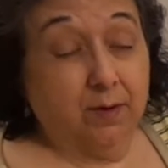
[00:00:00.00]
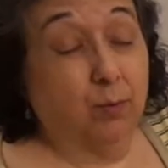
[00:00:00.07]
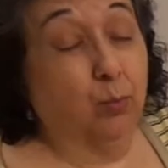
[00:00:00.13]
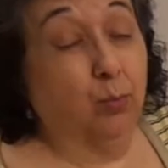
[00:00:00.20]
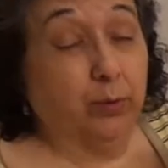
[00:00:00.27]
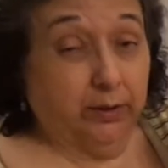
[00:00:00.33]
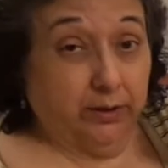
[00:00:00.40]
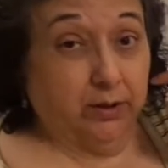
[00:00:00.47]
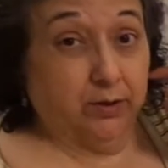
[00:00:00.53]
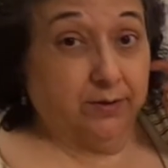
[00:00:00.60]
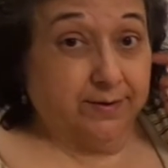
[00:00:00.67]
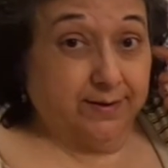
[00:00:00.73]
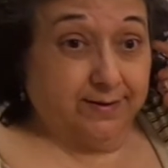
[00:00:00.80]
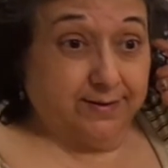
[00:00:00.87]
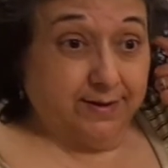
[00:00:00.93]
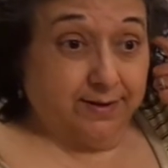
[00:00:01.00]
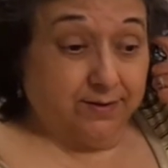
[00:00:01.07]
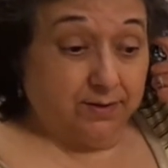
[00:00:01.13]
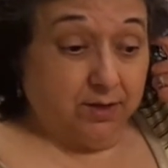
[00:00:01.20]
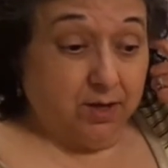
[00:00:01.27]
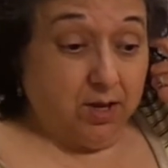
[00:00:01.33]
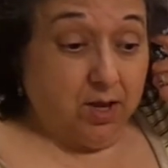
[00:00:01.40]
really good success,
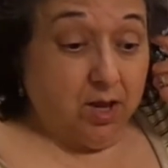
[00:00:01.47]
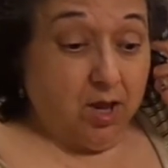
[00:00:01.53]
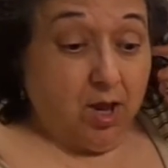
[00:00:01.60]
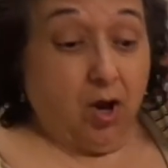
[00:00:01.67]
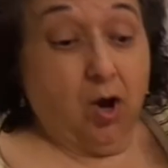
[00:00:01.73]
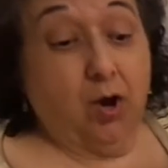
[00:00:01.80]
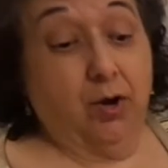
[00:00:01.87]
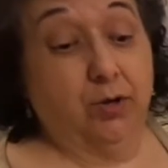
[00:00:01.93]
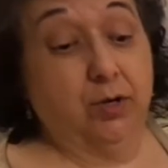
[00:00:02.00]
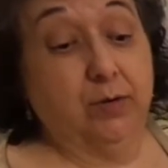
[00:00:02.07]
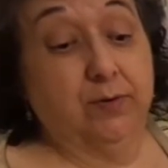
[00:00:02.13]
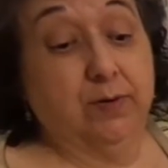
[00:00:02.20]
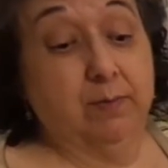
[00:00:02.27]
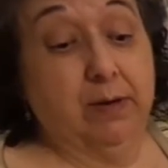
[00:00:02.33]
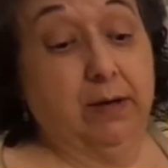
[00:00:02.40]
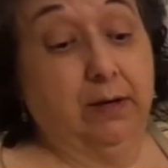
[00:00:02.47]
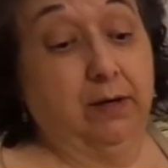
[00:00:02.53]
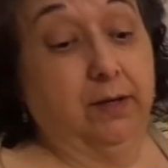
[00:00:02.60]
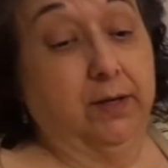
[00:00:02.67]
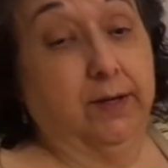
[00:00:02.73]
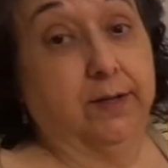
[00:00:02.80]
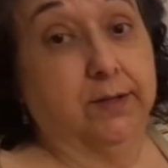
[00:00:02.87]
on using my
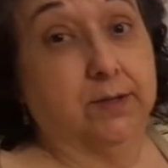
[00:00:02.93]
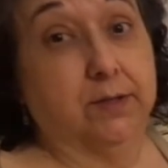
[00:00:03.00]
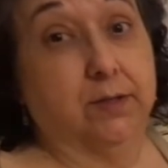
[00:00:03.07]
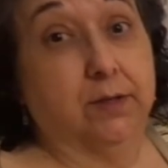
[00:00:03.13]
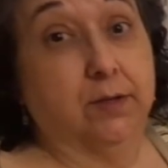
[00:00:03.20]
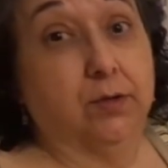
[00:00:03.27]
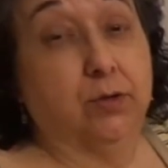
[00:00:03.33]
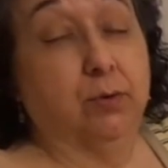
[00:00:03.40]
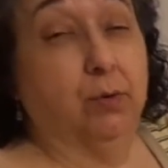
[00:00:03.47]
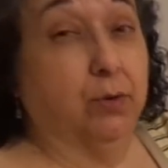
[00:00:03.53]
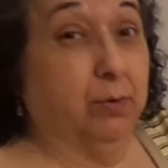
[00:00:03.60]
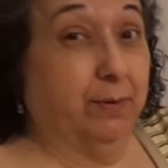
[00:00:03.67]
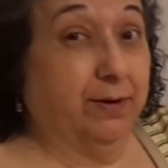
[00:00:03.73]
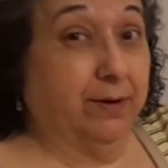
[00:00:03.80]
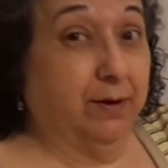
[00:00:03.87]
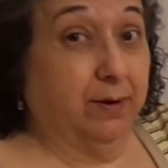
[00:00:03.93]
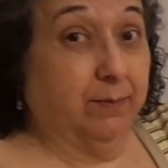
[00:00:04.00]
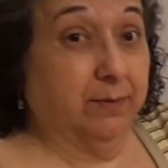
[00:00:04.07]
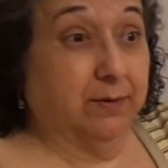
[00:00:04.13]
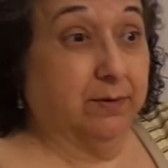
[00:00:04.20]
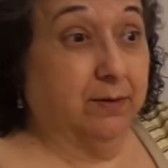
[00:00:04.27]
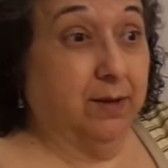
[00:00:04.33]
lids 2 or 3
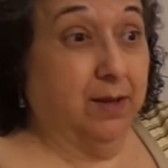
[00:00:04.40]
times.